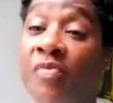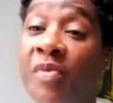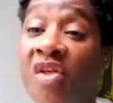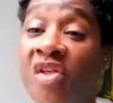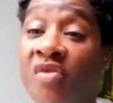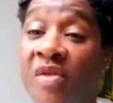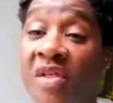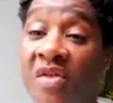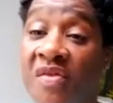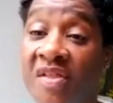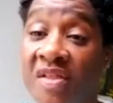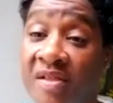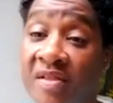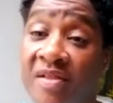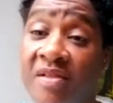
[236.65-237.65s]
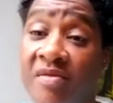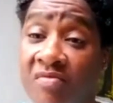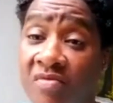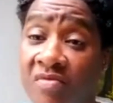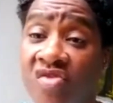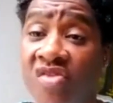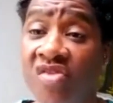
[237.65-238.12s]
because we use
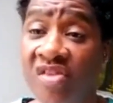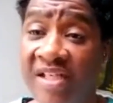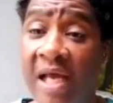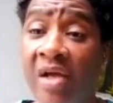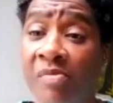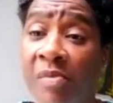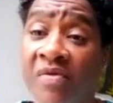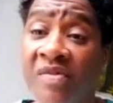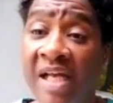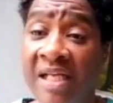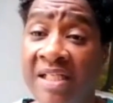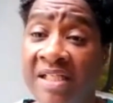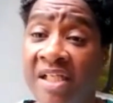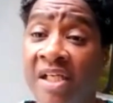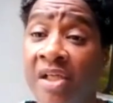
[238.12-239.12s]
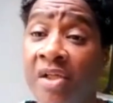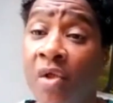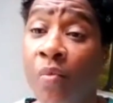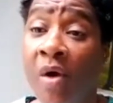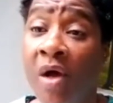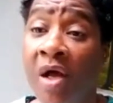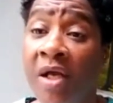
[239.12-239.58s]
sound modality in the
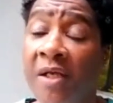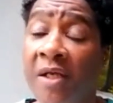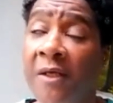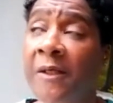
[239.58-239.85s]
work.